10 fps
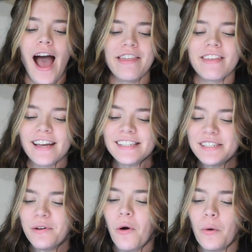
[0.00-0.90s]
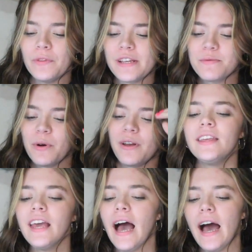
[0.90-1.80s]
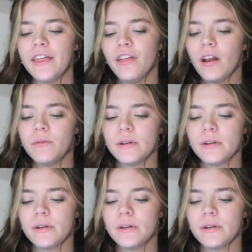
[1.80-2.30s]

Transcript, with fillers: I think I still own this one. Yeah, I thought it